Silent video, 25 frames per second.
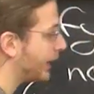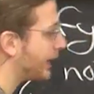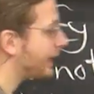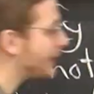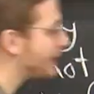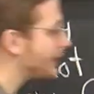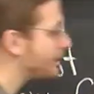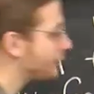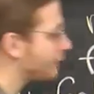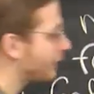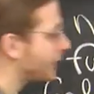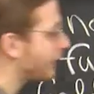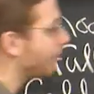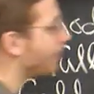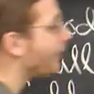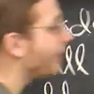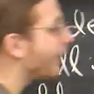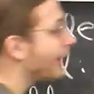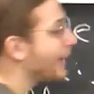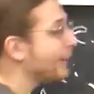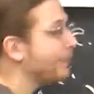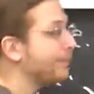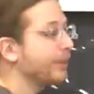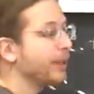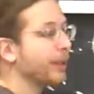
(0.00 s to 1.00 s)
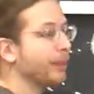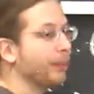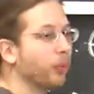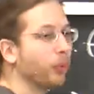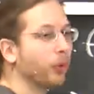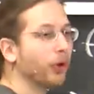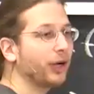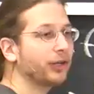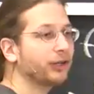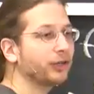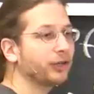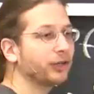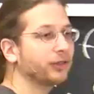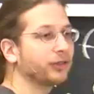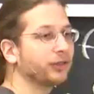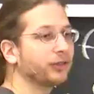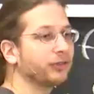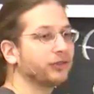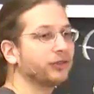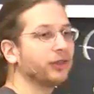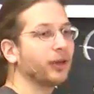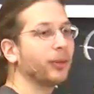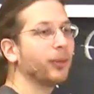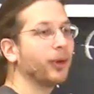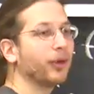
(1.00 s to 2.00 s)
Each of them might be a pointer to
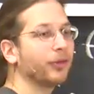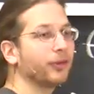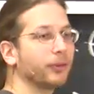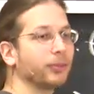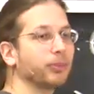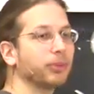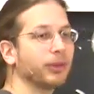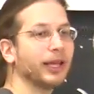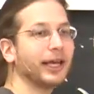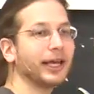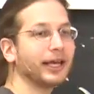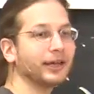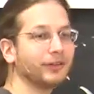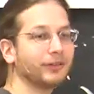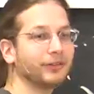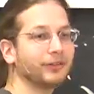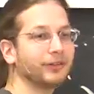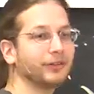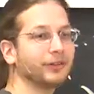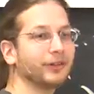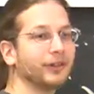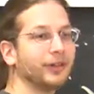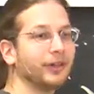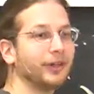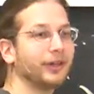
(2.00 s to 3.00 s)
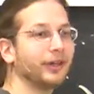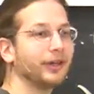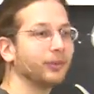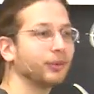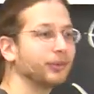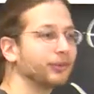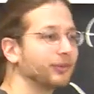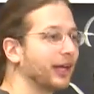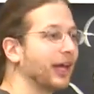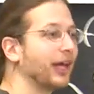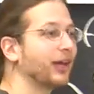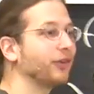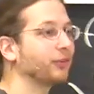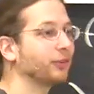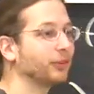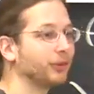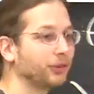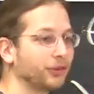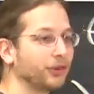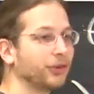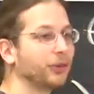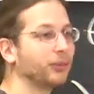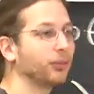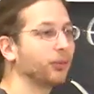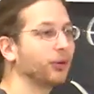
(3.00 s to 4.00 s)
some other place which has a
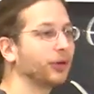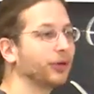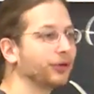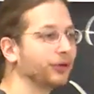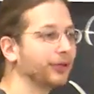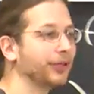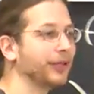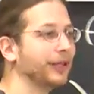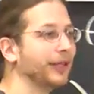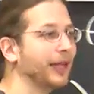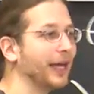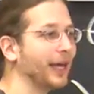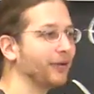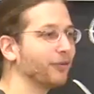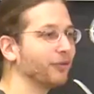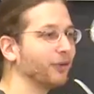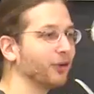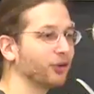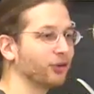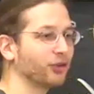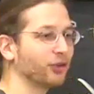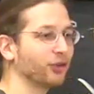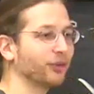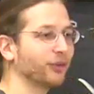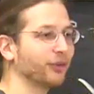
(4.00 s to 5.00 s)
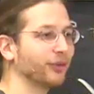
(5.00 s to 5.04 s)
return pointer in that version.